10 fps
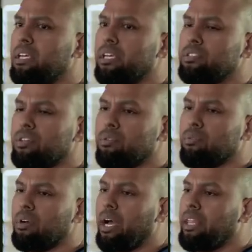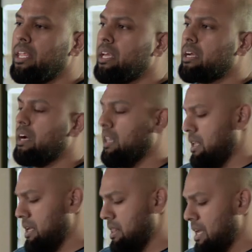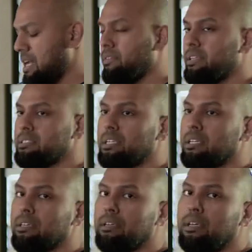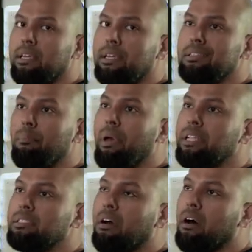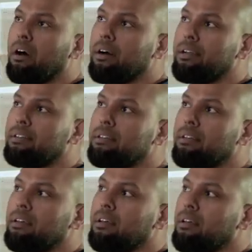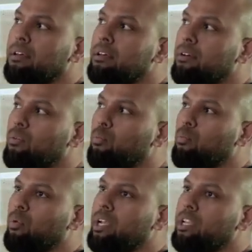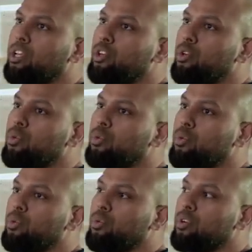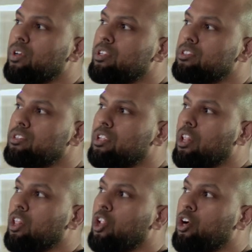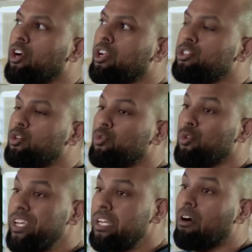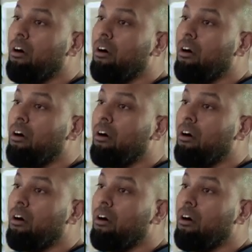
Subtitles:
Yeah, so I think a lot of it is going to depend on what you learned to read